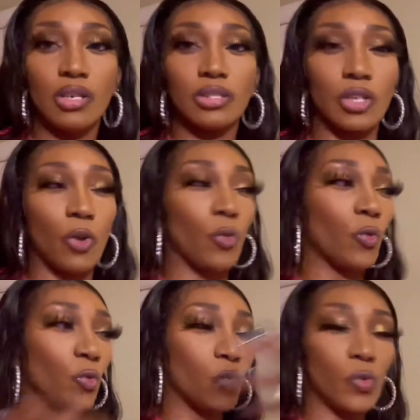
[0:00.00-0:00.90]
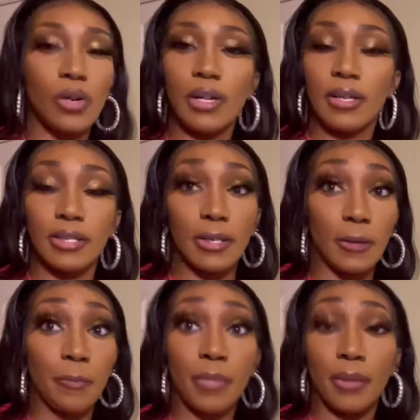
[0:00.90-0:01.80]
So
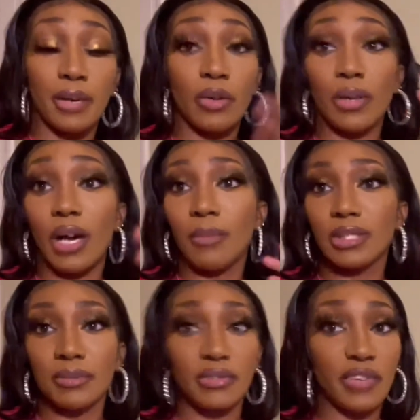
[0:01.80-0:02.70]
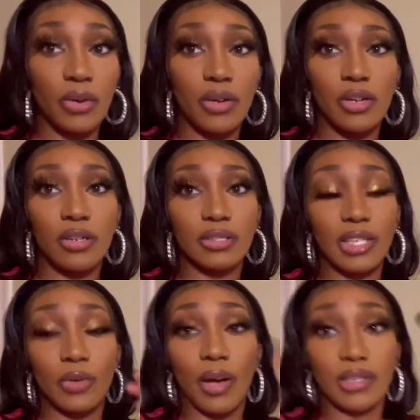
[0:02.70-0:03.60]
yeah, but anyway, y'all, I'm gonna stop this video here.
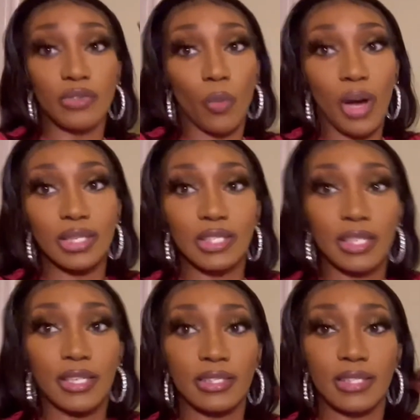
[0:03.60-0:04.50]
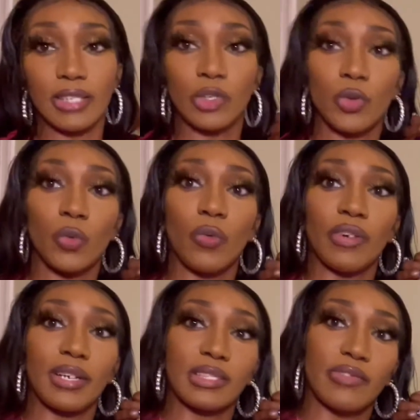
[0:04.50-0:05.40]
Thank you guys for watching. Stay tuned
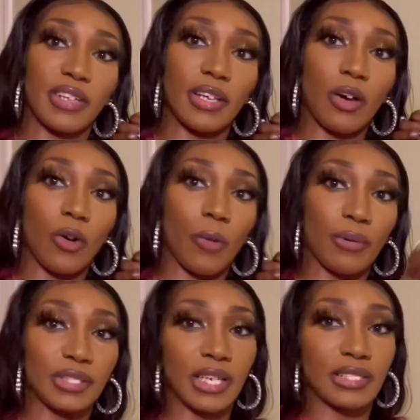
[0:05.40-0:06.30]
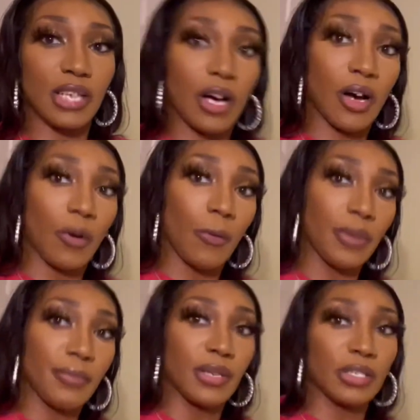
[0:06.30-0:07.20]
for the next video. Appreciate y'all.
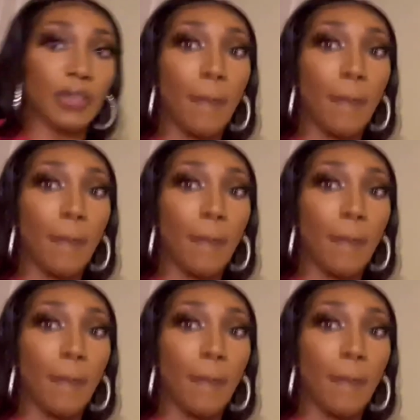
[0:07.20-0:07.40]
Be blessed.